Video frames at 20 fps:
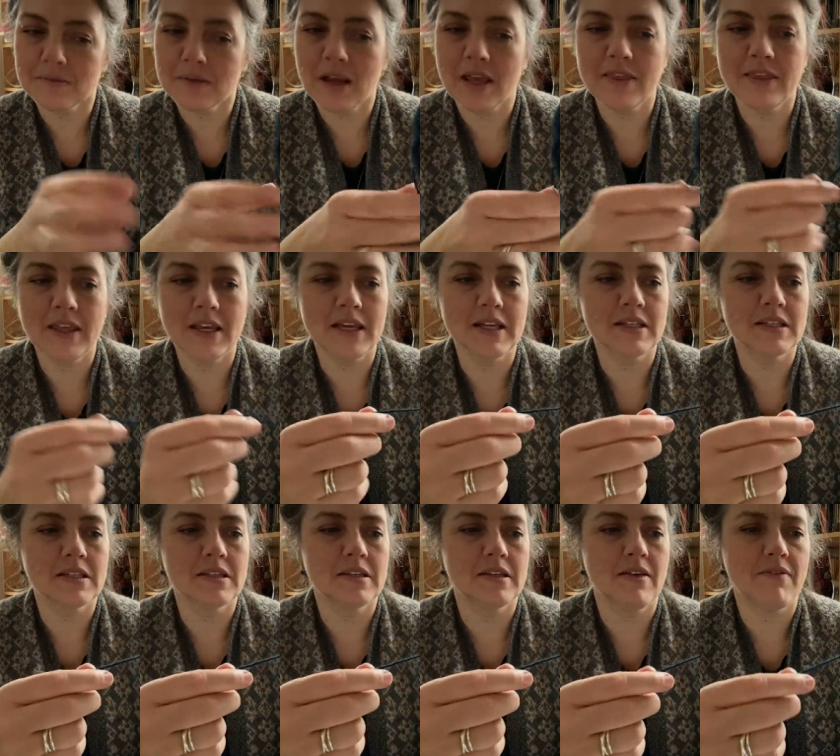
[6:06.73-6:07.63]
I think it's
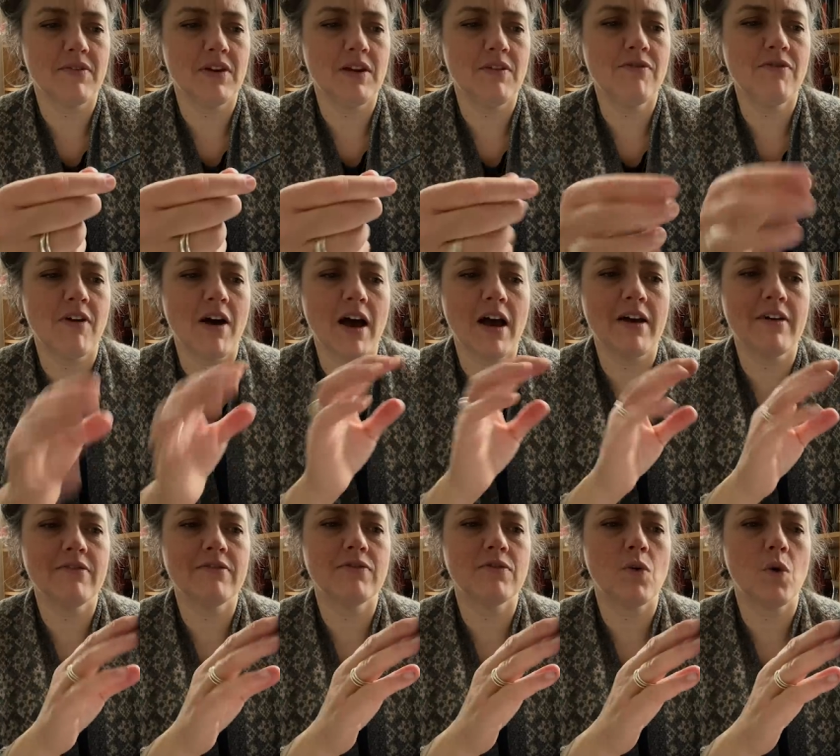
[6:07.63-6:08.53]

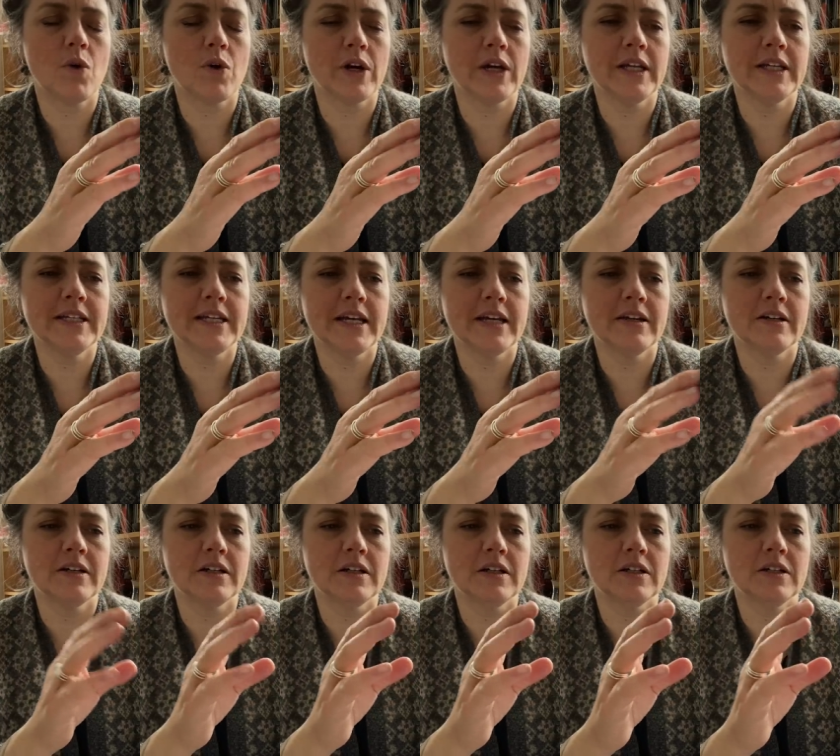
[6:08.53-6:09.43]
75
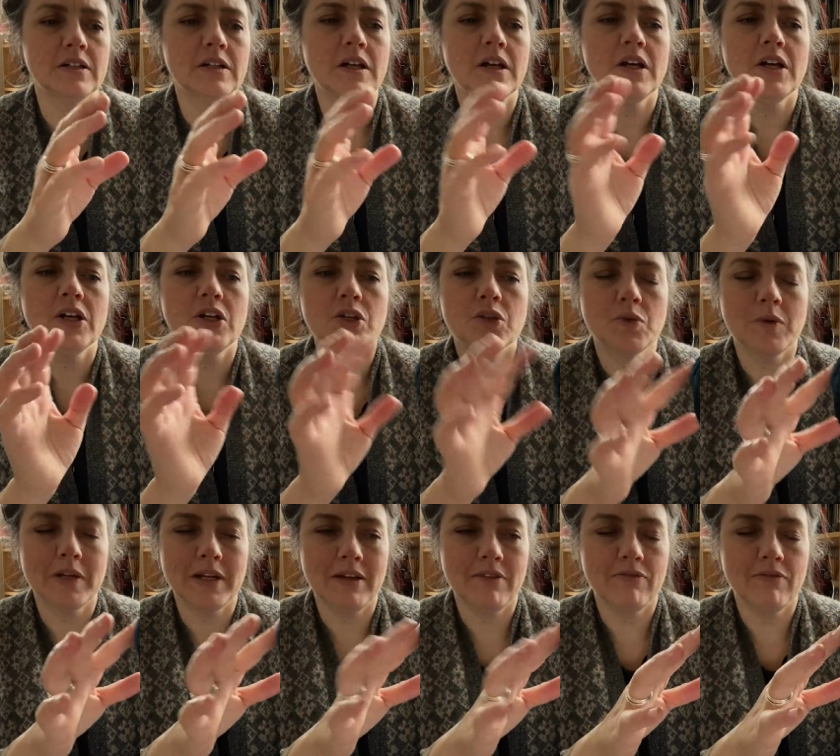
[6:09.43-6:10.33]
Corriedale,
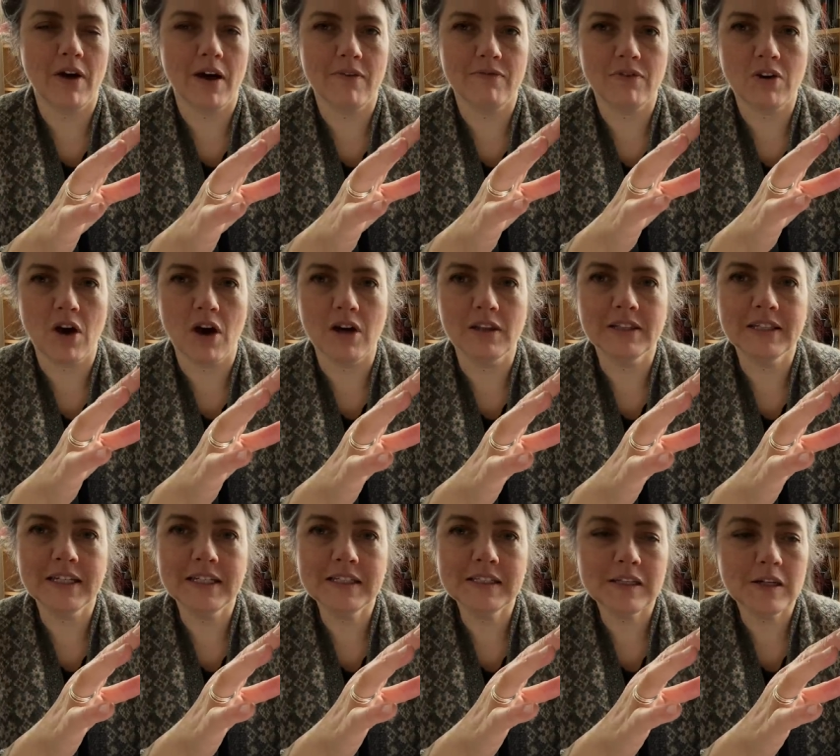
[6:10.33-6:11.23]
25
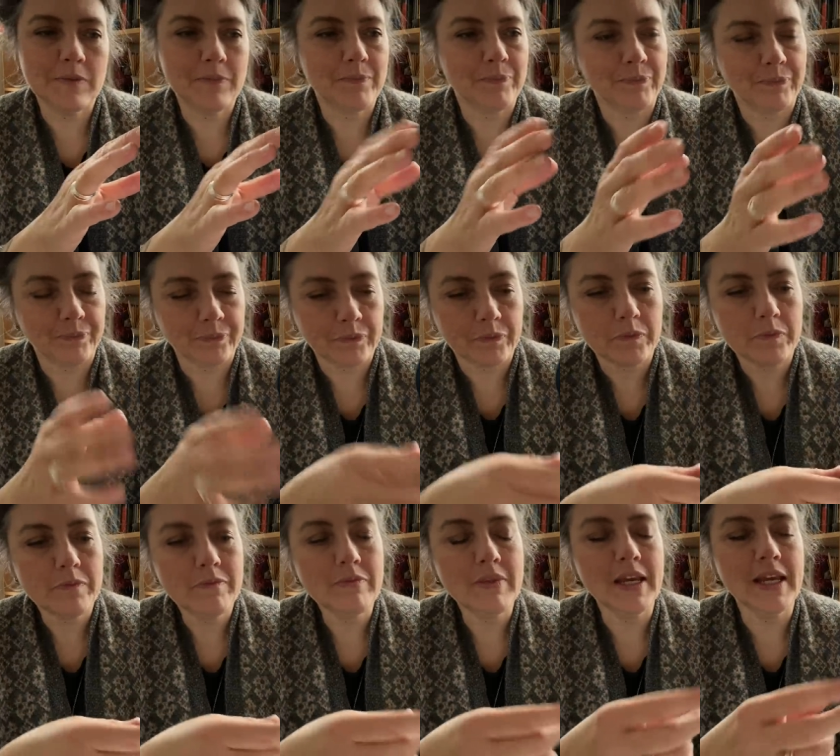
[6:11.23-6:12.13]
Gotland.
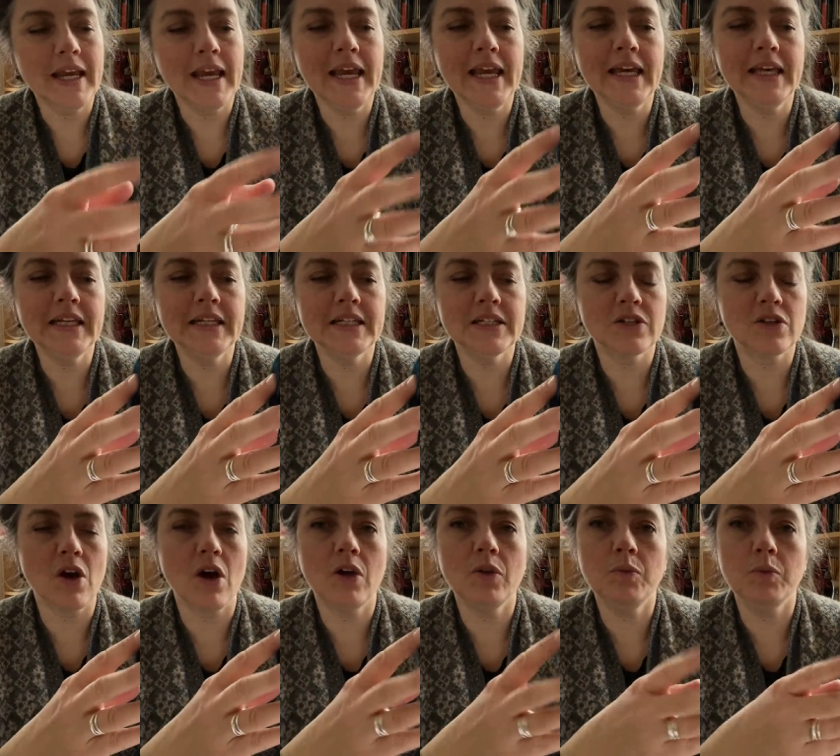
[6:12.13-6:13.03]
And it's
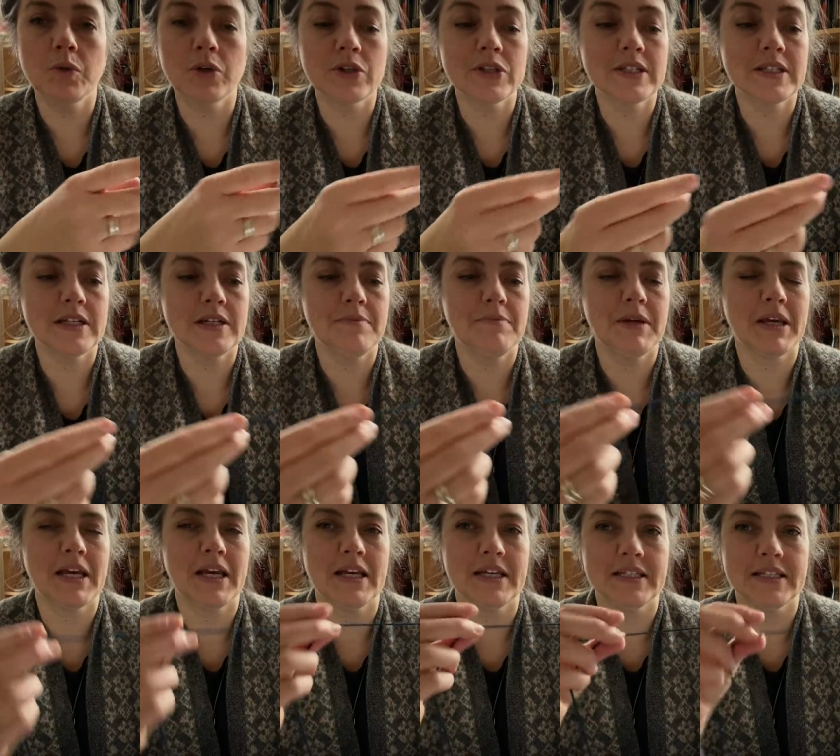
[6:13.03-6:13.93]
called worsted
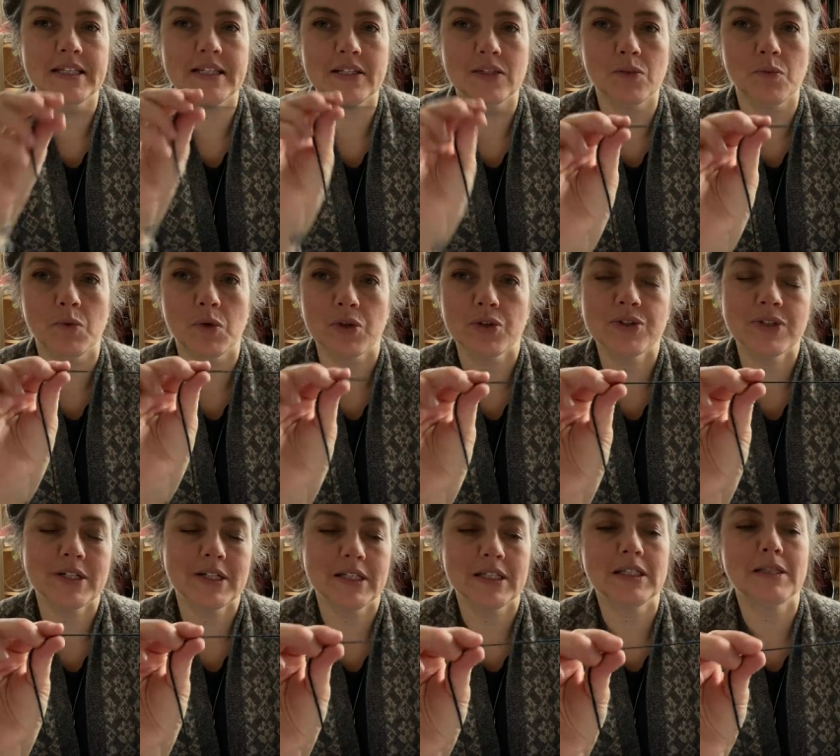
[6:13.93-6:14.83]
because it's
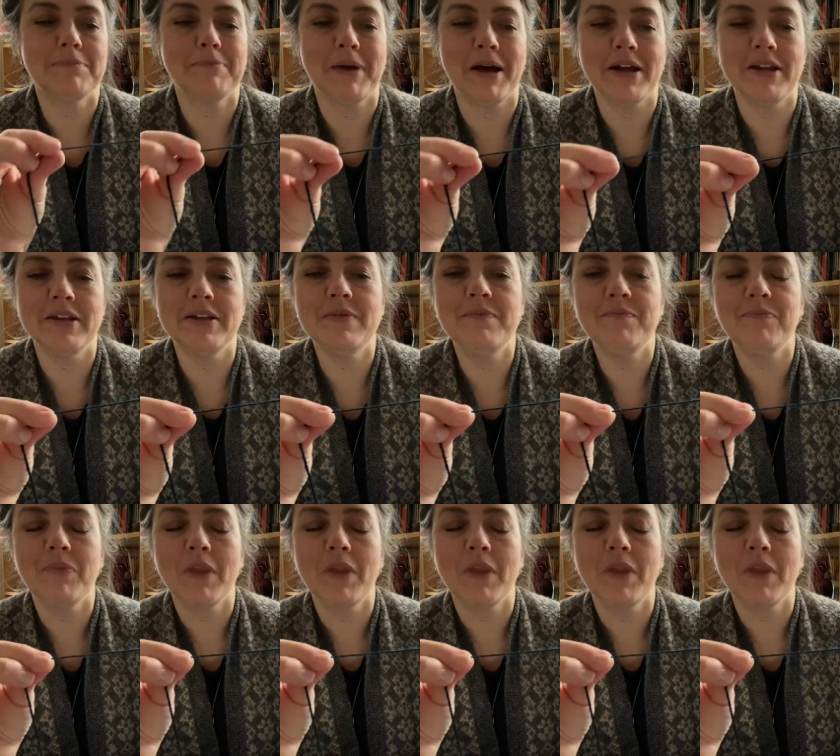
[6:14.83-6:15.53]
worsted spun.